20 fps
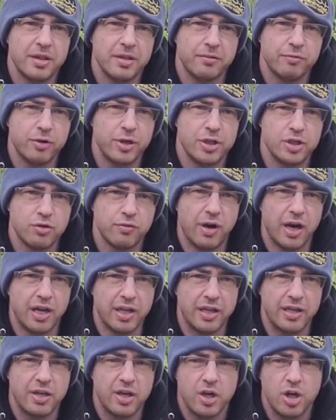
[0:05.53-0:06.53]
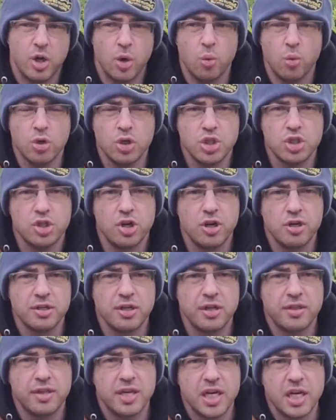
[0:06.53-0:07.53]
in the Fraser Valley, we're starting
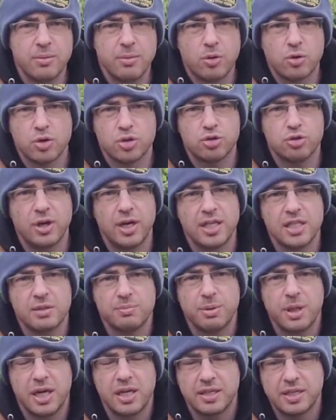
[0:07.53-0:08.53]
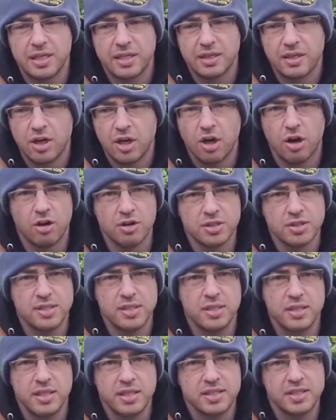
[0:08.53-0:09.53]
to think about transplanting our
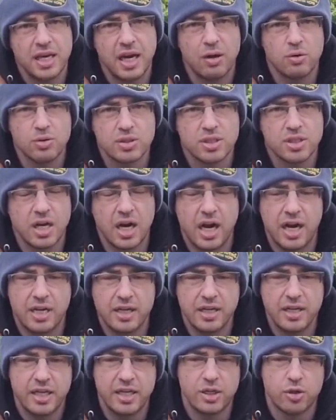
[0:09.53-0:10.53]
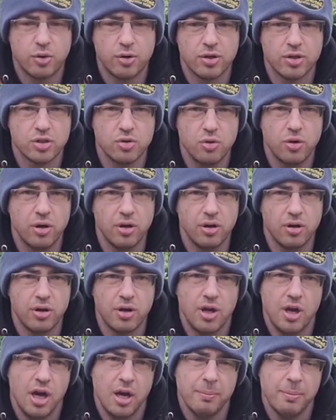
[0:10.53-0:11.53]
seedlings outside into our soil.
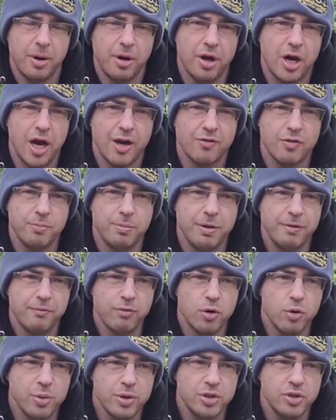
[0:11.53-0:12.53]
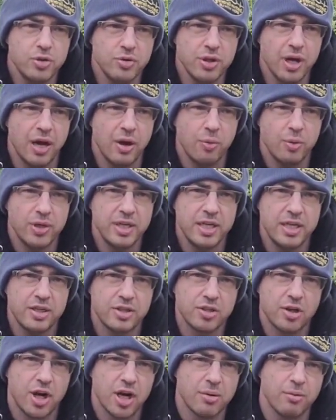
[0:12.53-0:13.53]
But however, before we do that, we need to
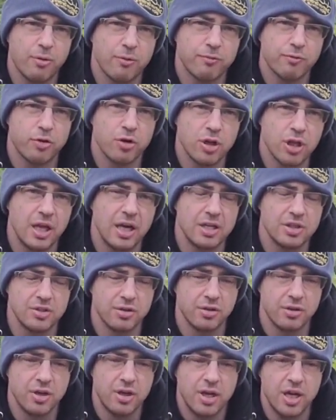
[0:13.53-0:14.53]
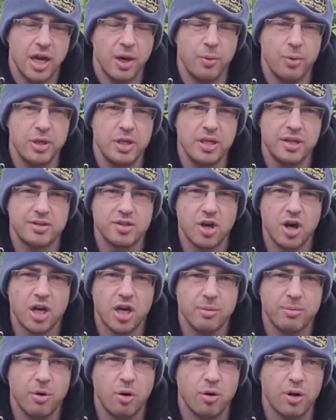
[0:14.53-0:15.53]
talk about fertilizer. And we need to
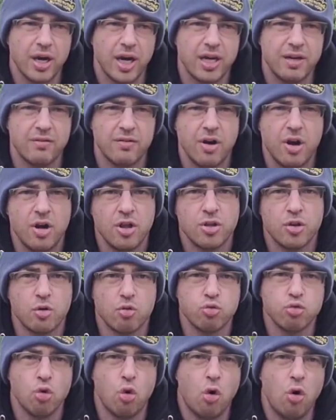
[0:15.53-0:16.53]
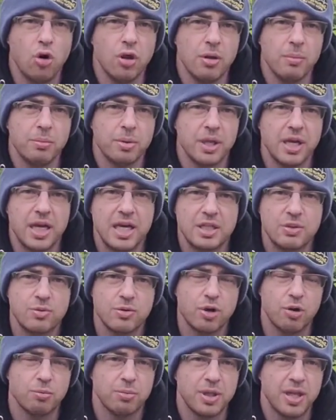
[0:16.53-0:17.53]
talk about kind of the role it plays
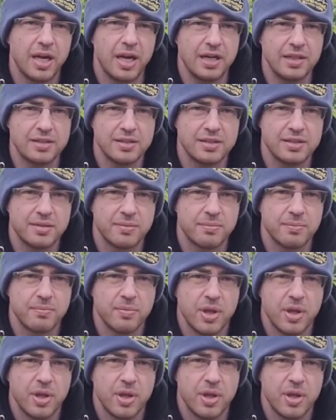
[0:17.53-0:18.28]
with our plants.